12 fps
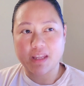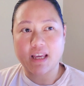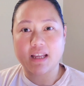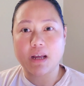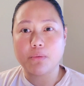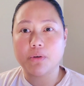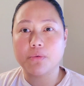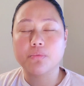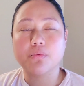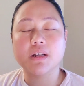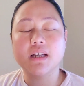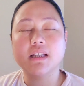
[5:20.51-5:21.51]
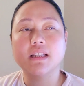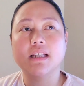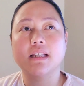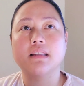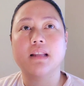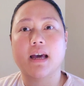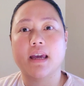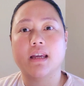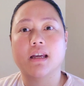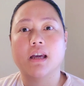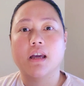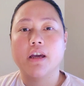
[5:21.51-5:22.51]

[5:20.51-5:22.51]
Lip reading: And I would really like